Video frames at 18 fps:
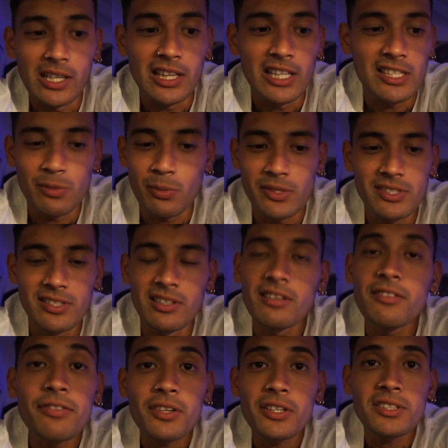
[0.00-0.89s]
This wasn't
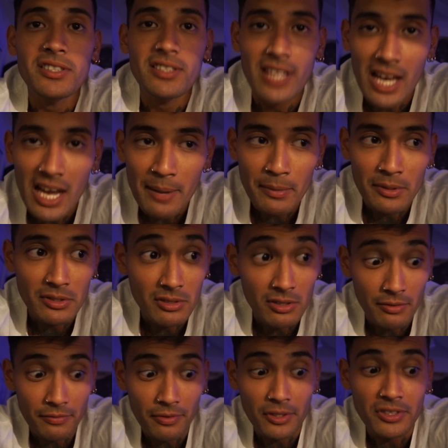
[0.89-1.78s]
the first time. This is
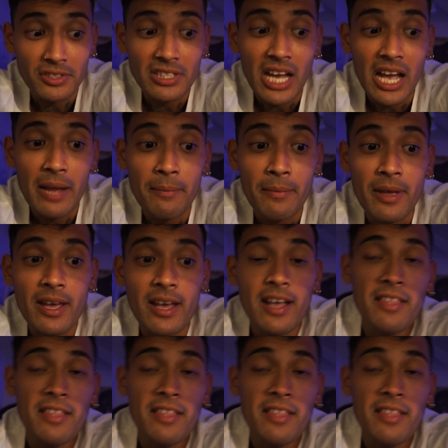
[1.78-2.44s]
the first time